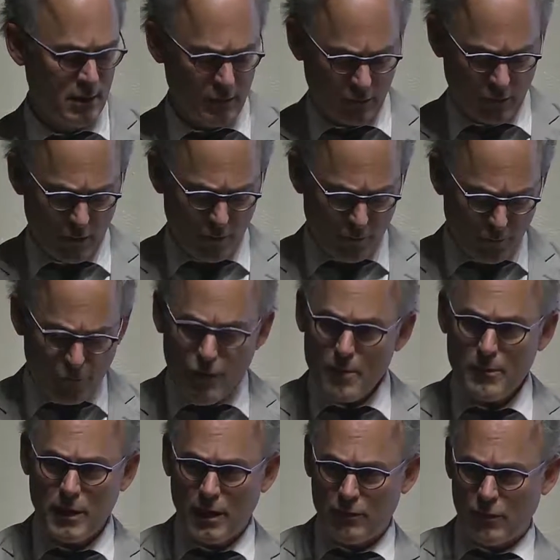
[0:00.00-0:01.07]
So,
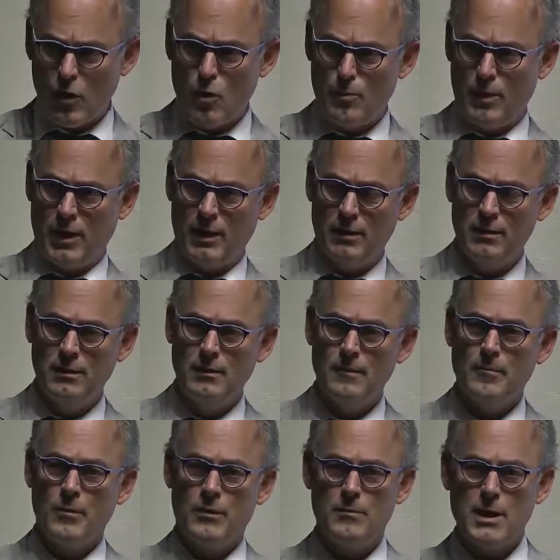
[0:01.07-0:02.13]
from its opening,
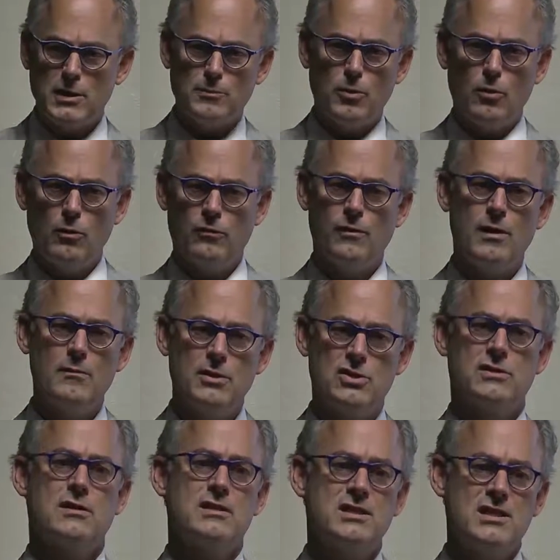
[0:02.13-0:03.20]
the metropole was very much
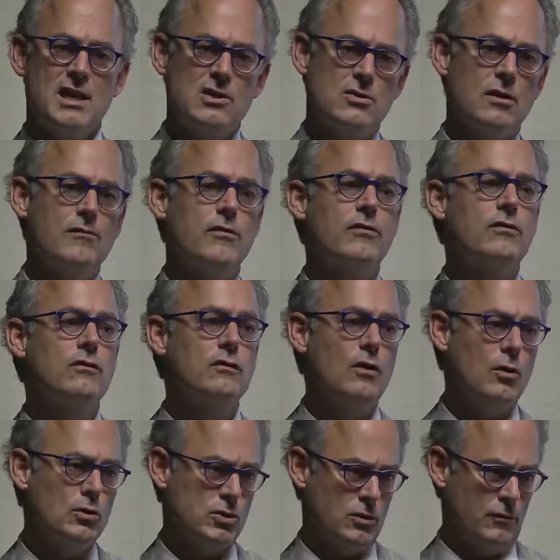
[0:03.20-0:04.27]
at the center of the
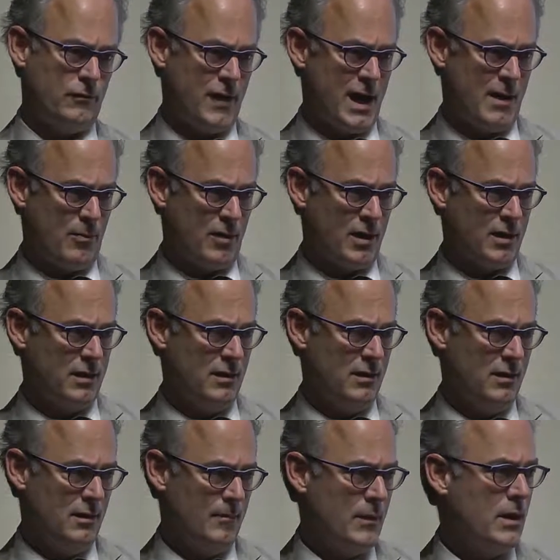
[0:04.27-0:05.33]
social fabric
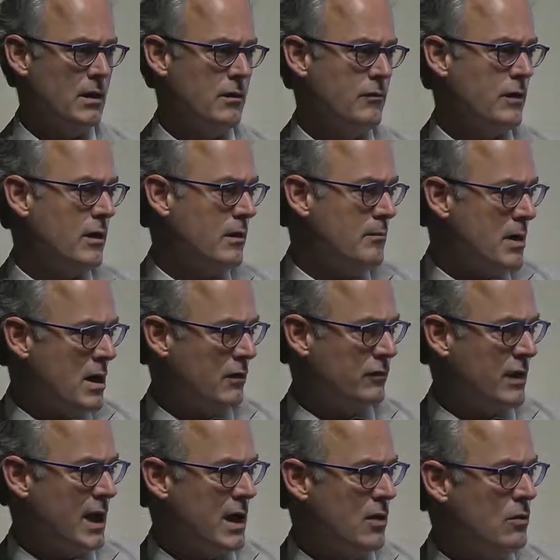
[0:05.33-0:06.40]
of uh,
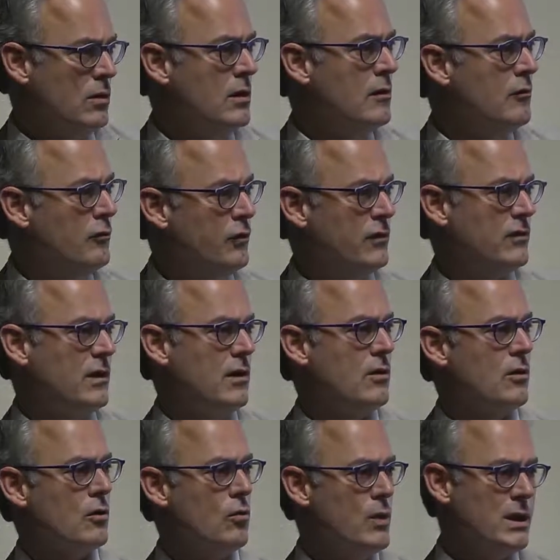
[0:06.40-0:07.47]
Moscow, visited
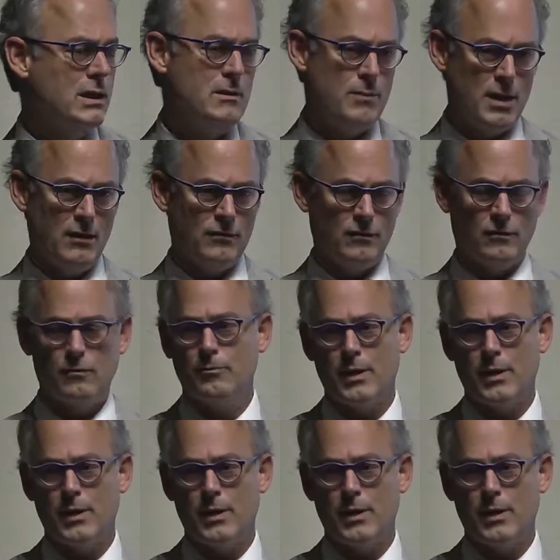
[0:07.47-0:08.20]
on a weekly basis